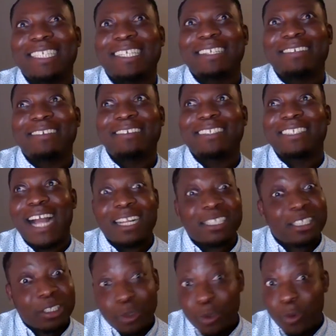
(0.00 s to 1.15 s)
charge
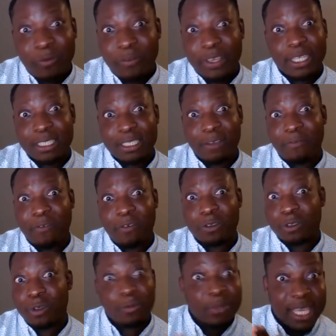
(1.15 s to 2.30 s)
school fees for
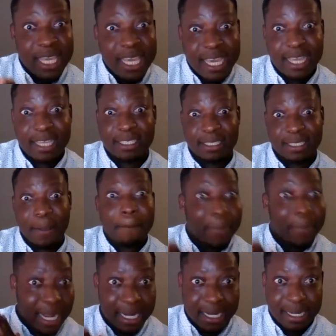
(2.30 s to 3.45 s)
some years
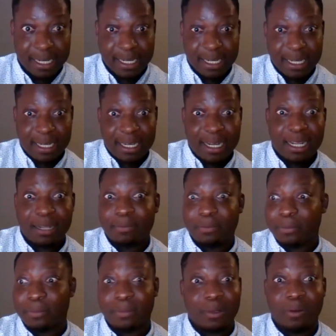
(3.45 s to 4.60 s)
back.
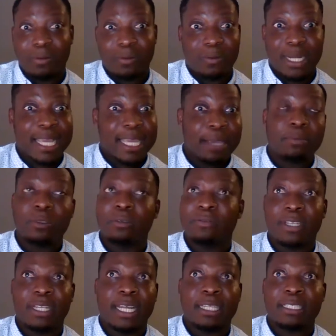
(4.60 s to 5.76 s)
When I came to
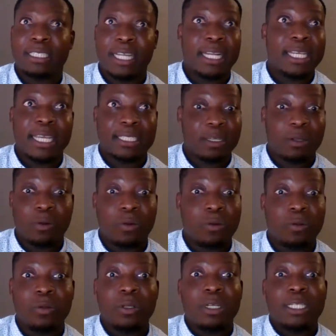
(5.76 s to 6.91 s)
Finland 10 years ago,
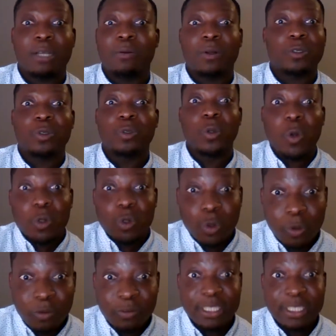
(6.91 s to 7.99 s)
there was no school fees